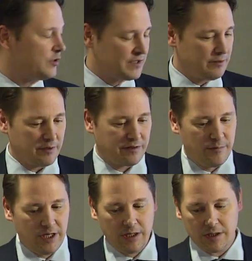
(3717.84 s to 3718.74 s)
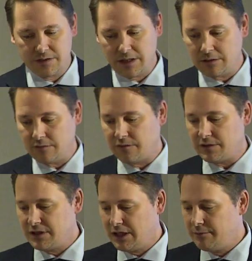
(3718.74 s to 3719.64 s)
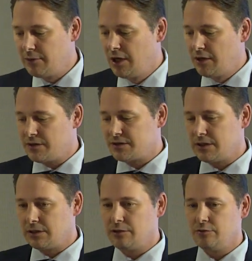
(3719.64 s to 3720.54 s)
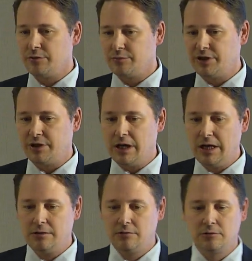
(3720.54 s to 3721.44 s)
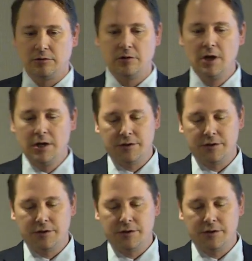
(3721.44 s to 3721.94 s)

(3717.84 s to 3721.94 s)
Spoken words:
you see with me as head of the team, this little UNPRI logo.